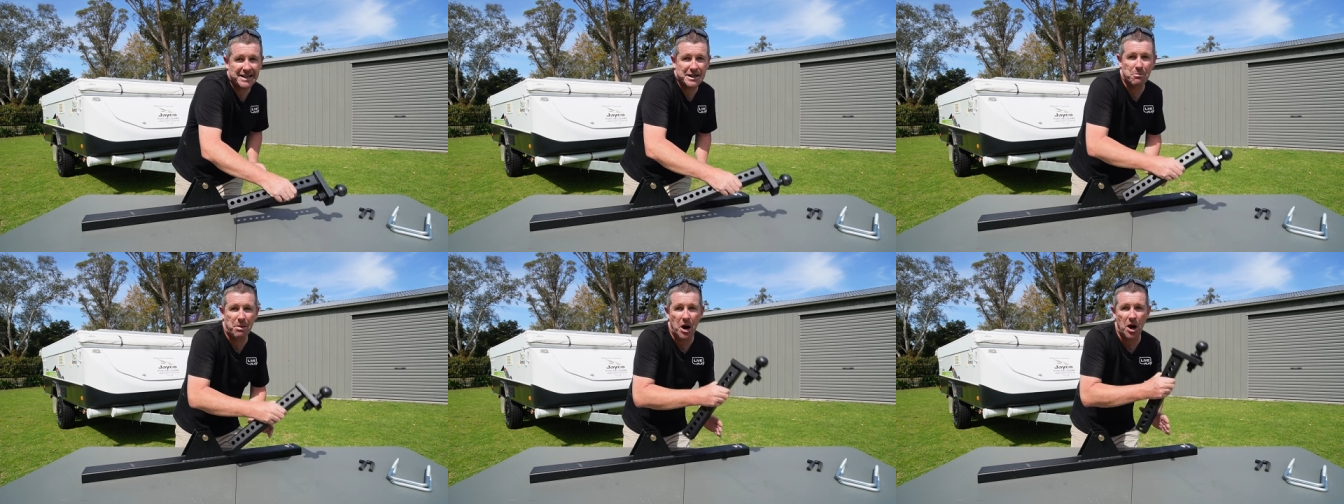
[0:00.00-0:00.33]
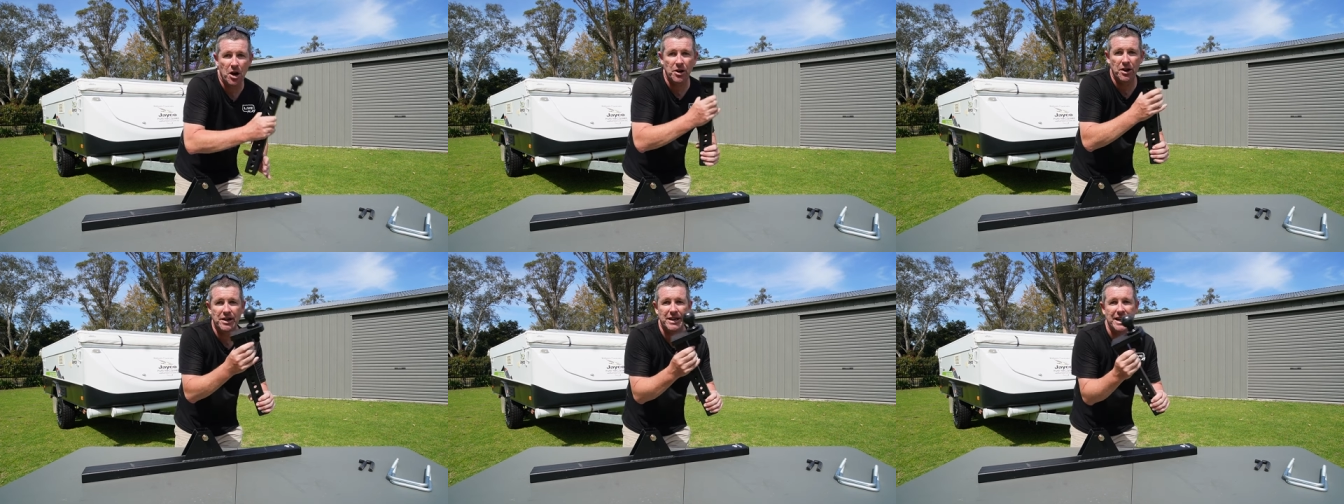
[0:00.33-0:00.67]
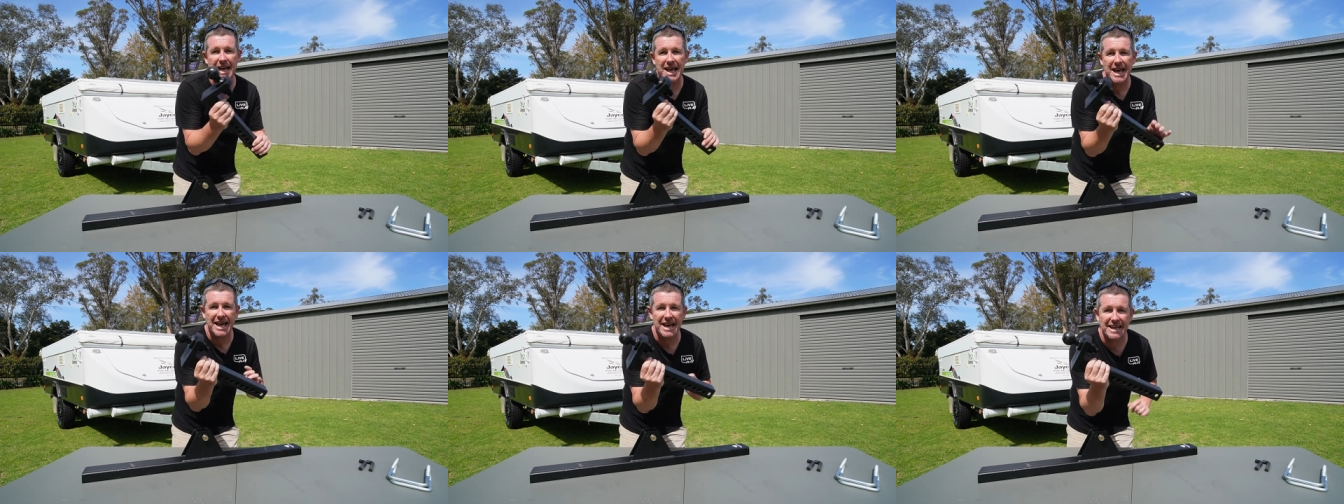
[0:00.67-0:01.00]
component
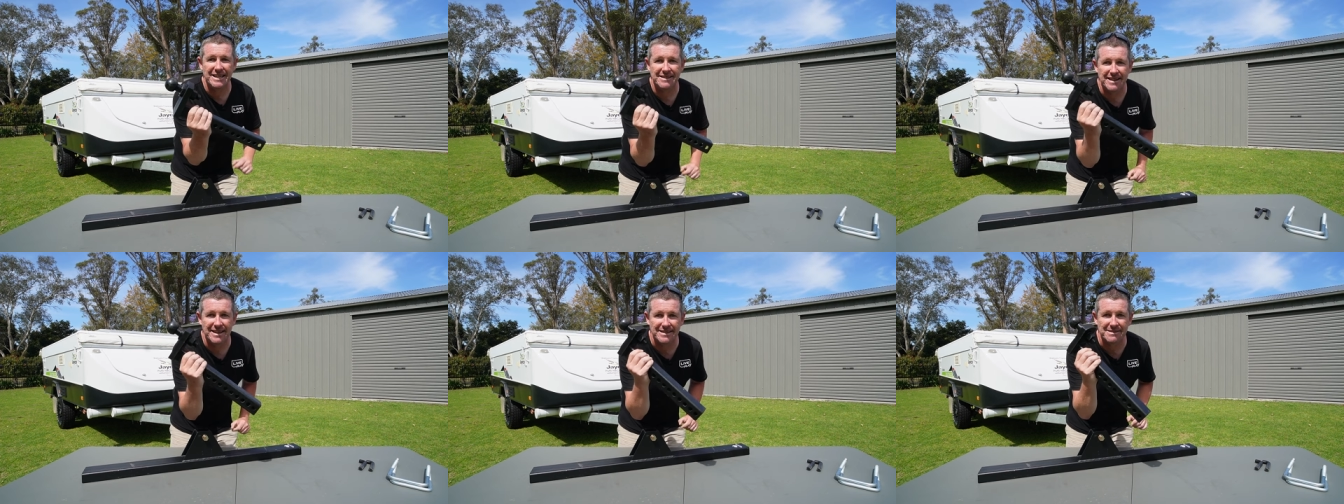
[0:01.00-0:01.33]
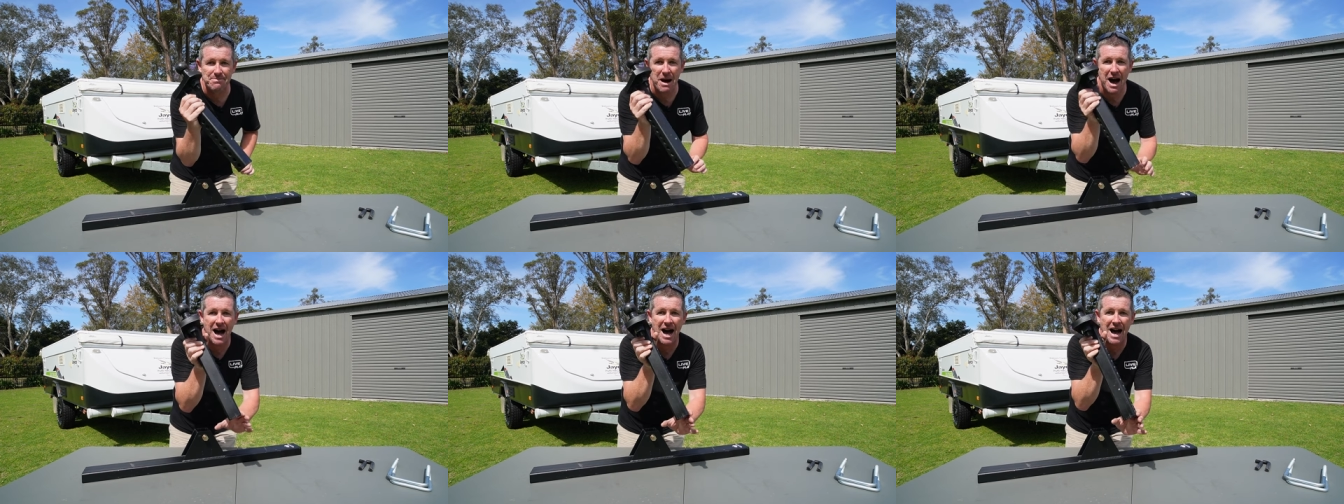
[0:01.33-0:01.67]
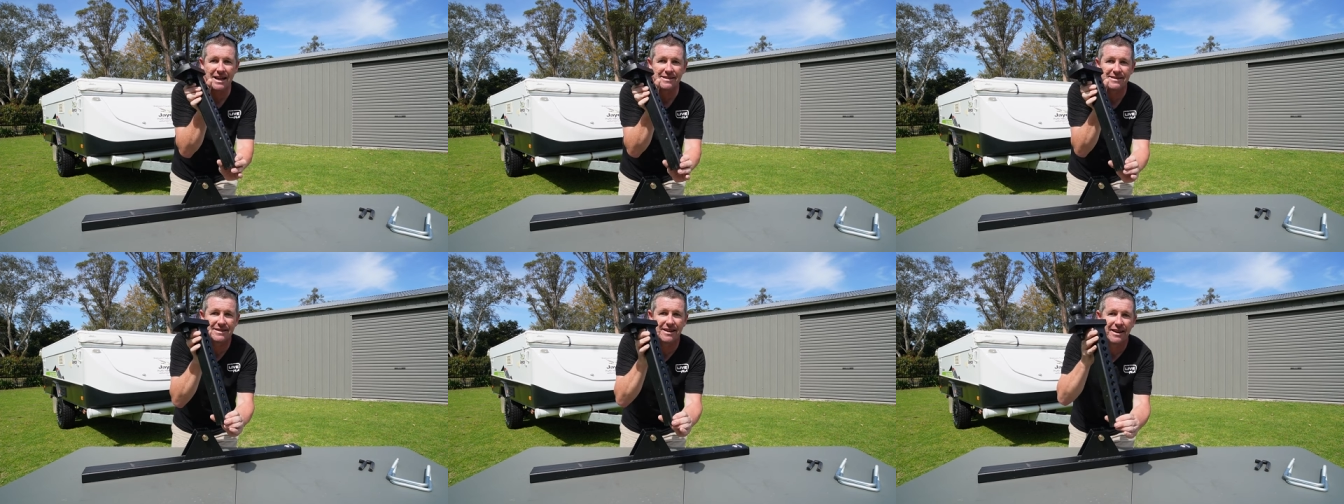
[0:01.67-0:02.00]
is this
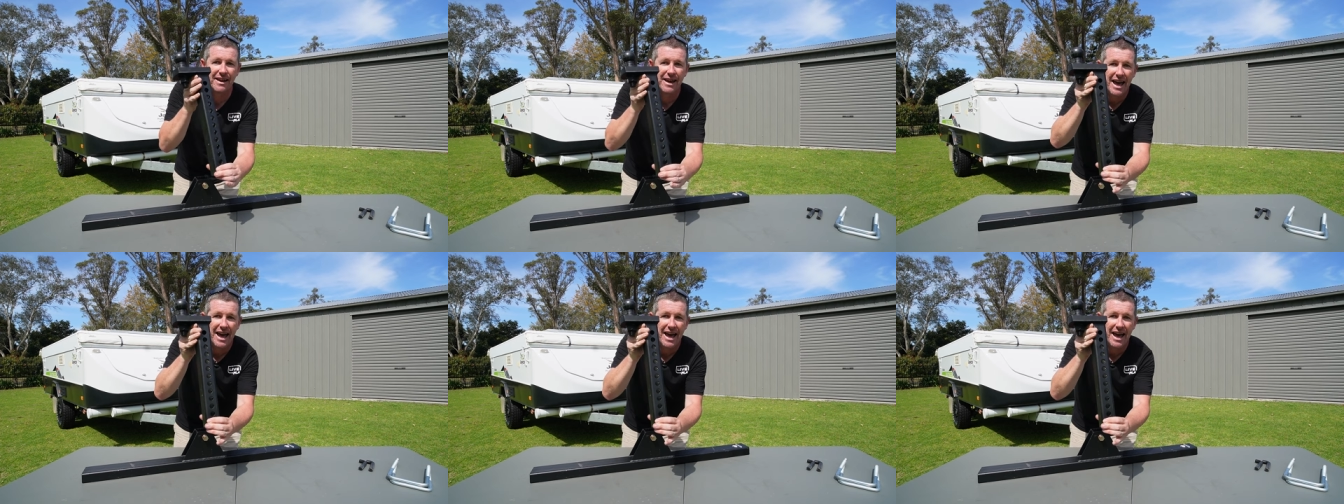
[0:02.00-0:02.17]
mast,